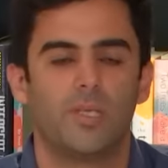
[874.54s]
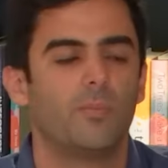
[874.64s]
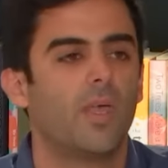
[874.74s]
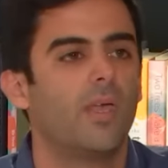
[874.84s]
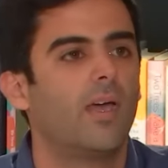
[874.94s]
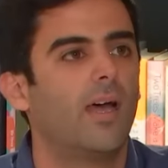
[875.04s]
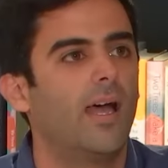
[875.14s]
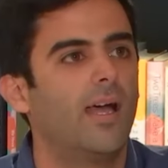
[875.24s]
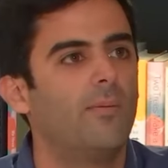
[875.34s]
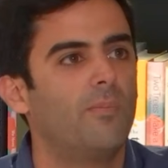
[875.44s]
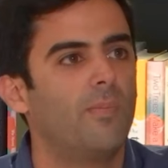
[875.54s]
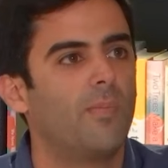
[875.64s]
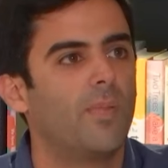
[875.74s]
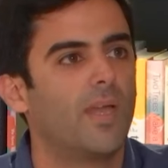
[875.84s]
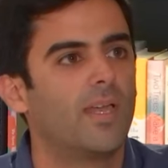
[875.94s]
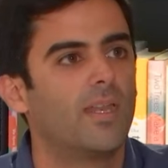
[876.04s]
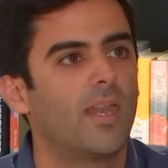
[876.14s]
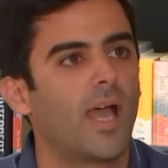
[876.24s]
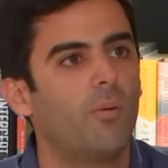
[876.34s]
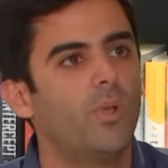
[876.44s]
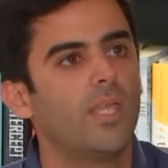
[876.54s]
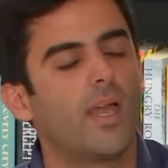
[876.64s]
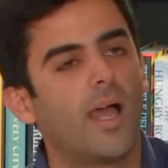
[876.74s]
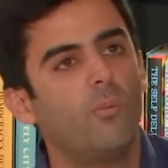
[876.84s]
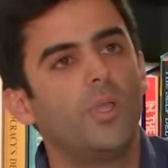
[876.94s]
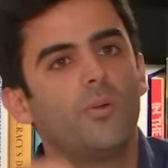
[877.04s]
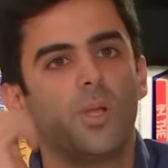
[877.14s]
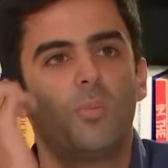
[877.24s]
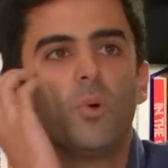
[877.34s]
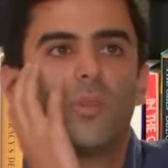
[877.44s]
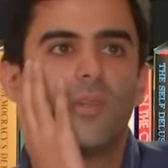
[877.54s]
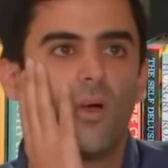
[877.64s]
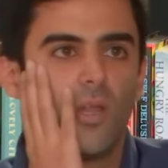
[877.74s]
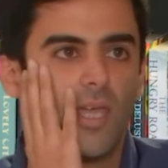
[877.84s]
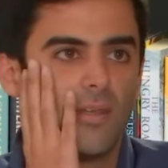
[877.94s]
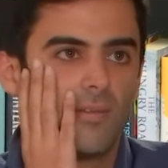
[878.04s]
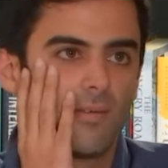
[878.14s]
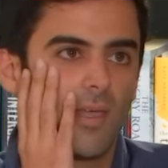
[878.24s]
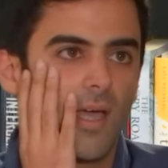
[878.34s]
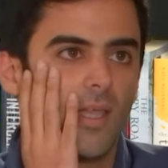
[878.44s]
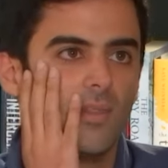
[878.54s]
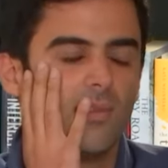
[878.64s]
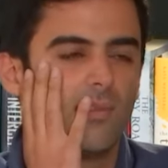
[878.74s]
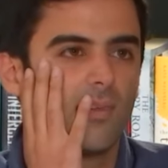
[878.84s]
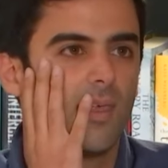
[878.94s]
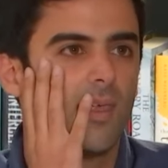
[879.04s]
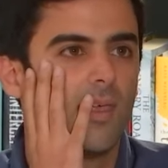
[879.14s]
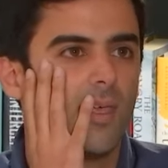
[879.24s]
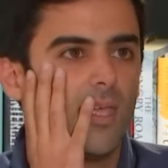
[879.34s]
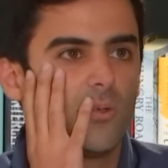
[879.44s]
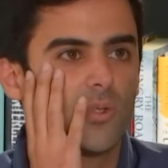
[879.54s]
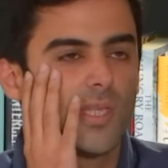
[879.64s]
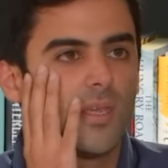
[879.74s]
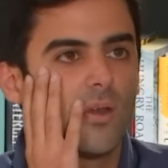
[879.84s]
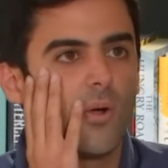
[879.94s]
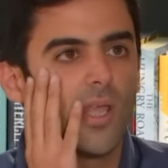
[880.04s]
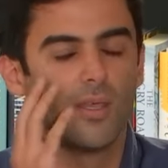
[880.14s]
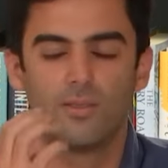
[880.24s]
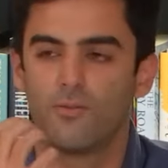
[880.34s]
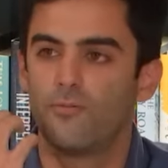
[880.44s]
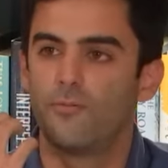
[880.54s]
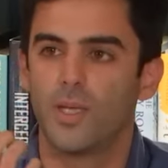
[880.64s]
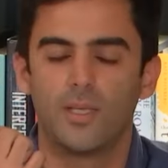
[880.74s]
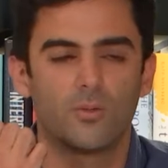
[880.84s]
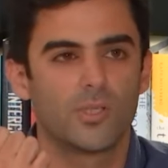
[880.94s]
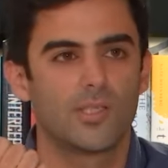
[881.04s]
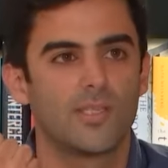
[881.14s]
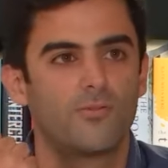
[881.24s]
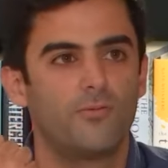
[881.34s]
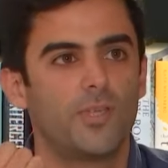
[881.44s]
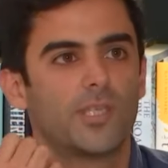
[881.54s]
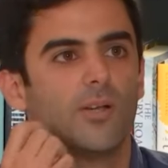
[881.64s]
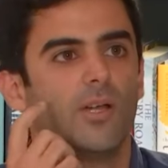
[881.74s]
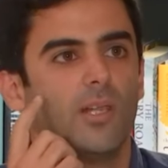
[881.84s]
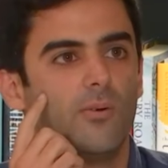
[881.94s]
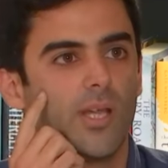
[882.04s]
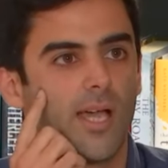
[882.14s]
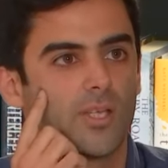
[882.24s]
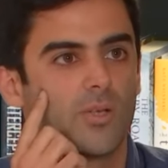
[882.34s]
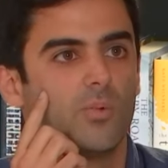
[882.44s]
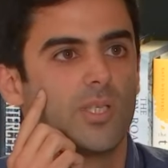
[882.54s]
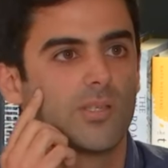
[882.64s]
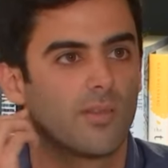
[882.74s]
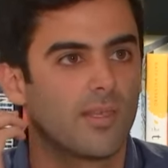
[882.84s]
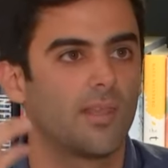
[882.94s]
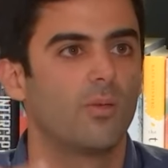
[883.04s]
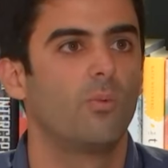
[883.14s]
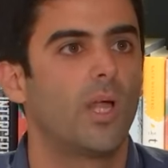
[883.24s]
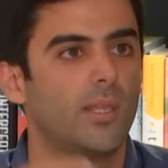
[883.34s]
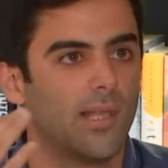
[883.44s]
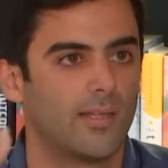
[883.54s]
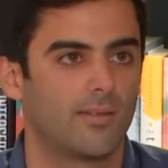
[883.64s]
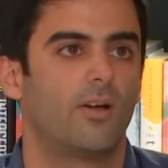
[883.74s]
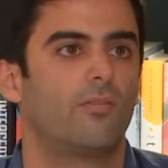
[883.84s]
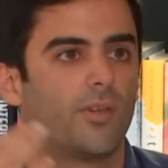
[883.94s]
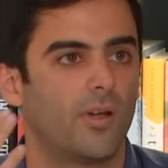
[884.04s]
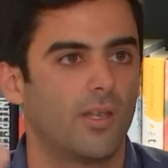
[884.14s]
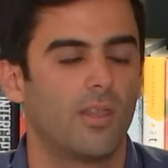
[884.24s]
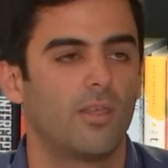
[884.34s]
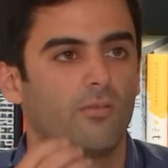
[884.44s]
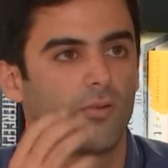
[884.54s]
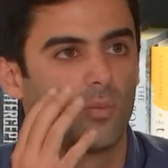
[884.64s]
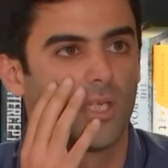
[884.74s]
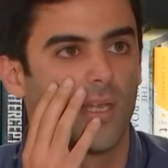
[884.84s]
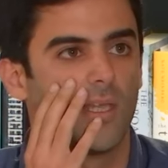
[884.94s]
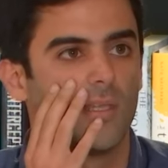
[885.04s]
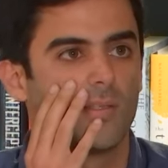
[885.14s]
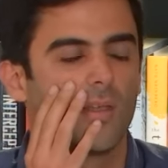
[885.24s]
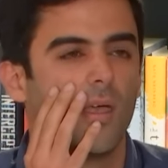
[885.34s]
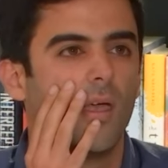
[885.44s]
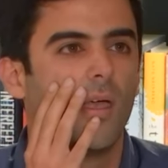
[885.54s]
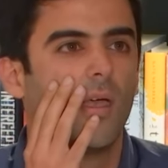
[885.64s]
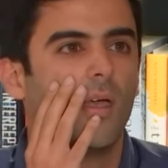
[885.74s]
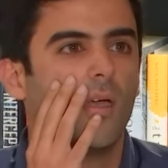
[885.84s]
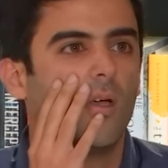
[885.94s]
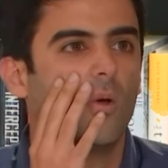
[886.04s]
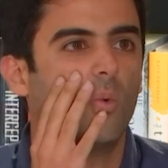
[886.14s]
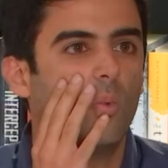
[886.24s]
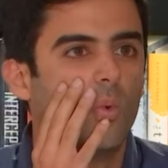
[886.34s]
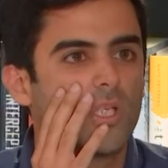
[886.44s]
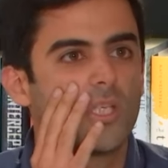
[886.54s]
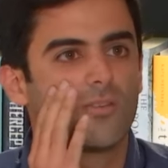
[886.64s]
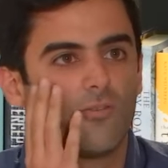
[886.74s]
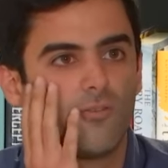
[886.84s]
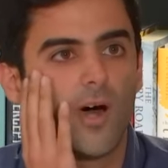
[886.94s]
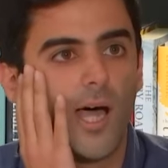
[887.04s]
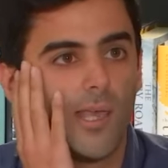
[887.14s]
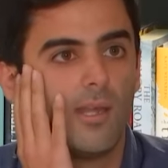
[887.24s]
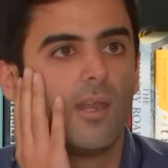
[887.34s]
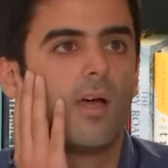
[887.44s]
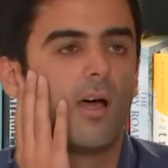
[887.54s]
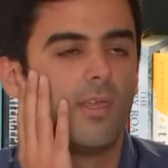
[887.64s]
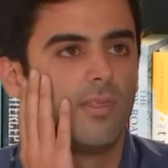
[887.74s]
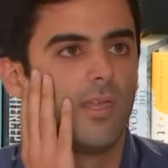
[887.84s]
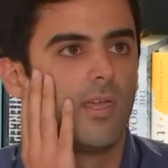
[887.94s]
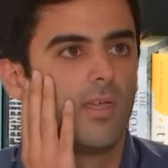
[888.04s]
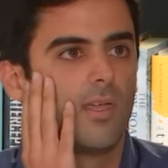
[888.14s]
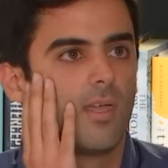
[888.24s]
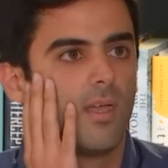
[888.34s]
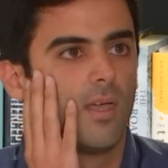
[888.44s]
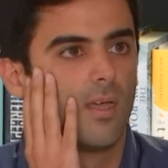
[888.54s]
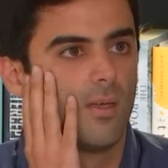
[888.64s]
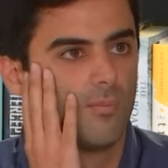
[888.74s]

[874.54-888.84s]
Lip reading: MP, and we reported on it, and it was incredible. It was this visceral reaction. We started getting one letter after another from Shillings, which is fine, I think.